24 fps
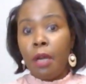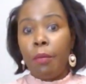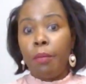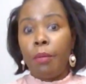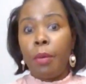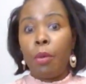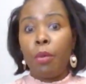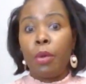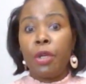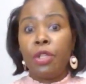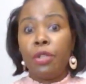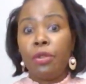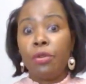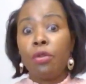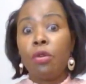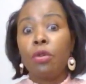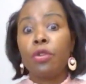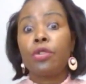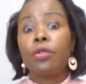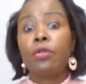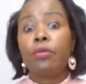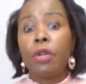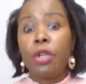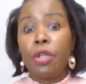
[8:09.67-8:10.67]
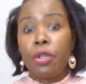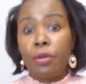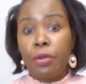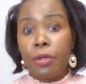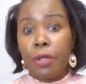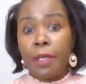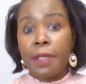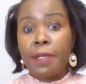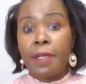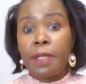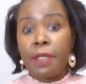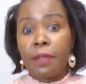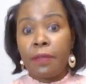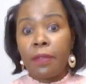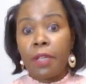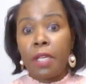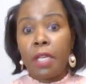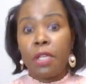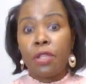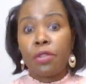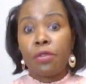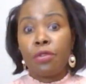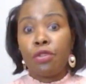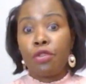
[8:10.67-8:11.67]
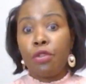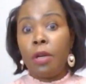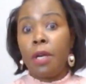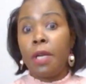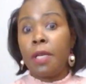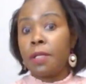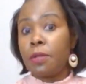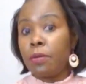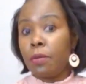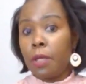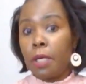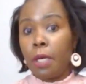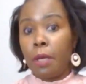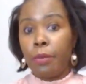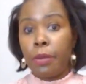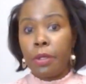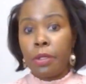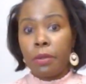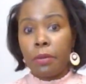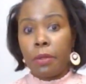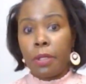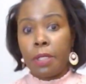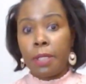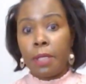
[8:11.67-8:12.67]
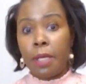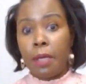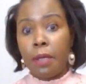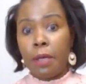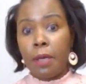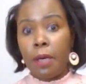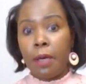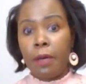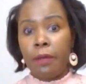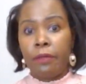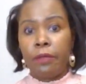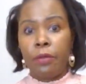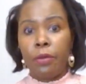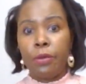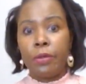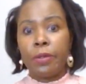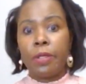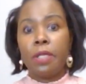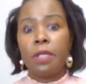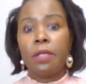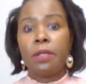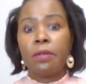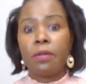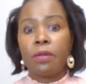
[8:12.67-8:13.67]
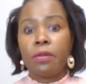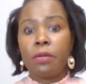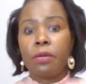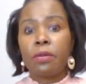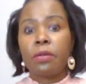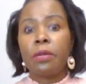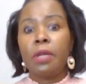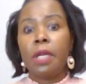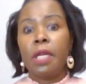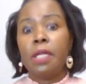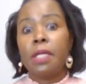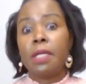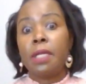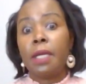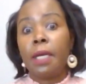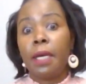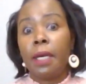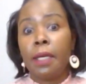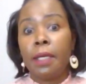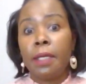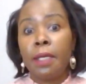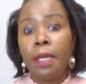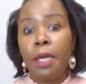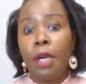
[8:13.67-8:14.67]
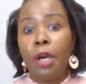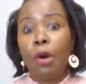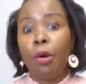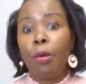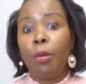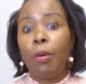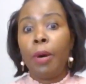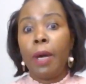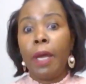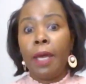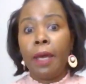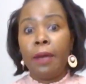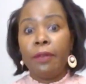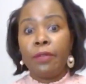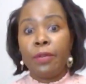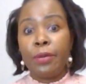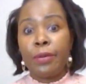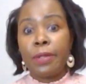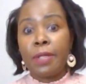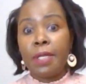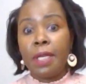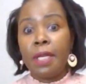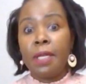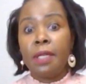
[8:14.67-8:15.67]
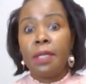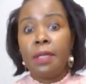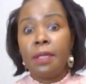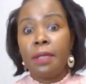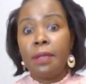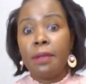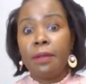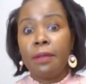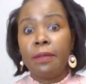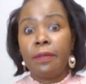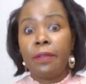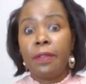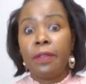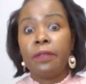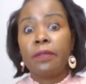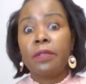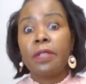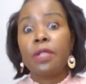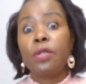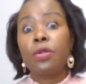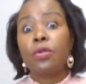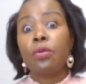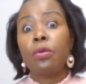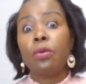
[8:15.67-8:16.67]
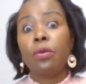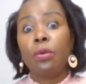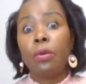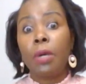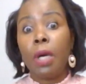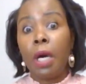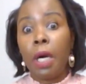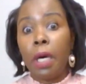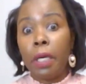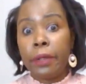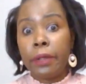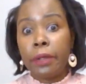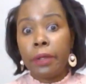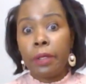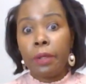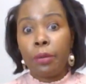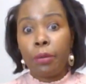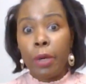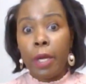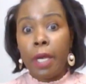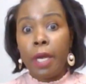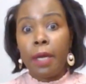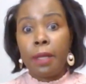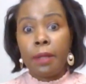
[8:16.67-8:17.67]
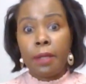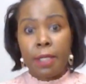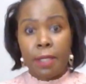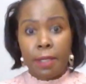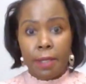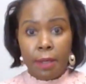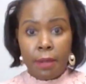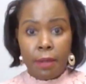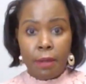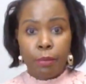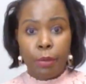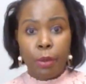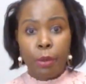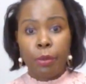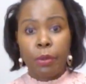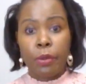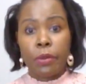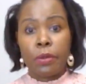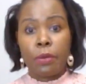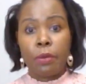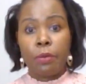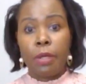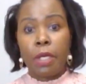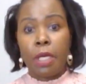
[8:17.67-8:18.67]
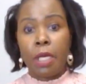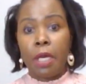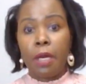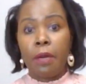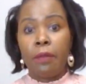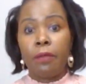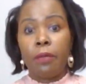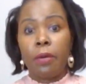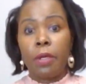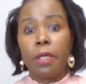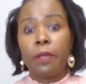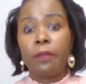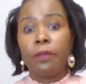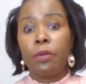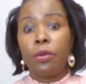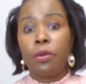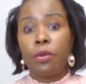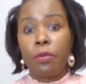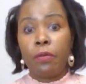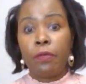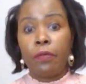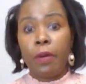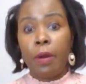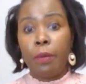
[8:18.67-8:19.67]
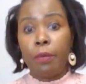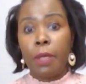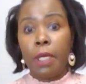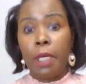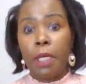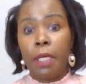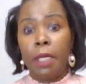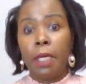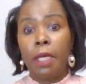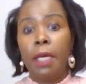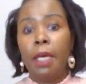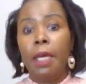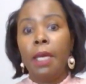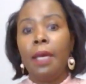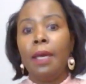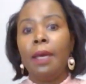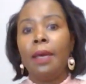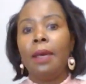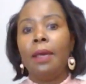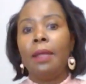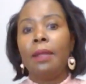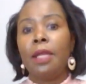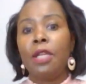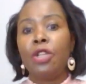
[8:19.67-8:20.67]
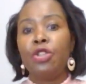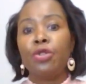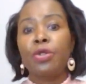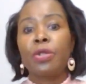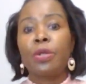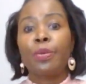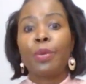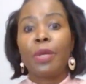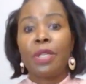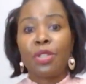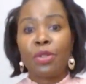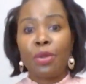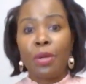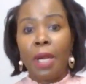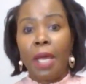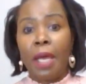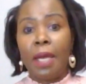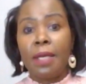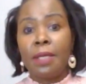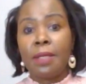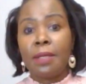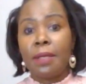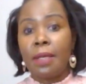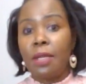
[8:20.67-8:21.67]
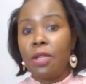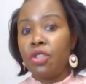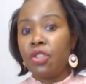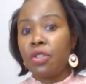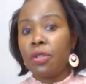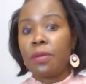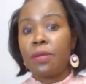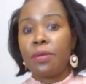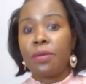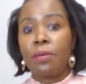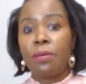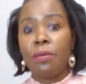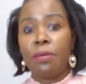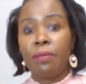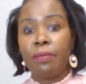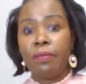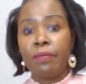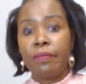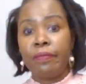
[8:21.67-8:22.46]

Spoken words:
but when you go to renew your certification, you're asked what happened to this other half. You see 0 to 99. Why have you seen 50 to 100? Where are these other people? So be careful if you do family and then you specialize and just do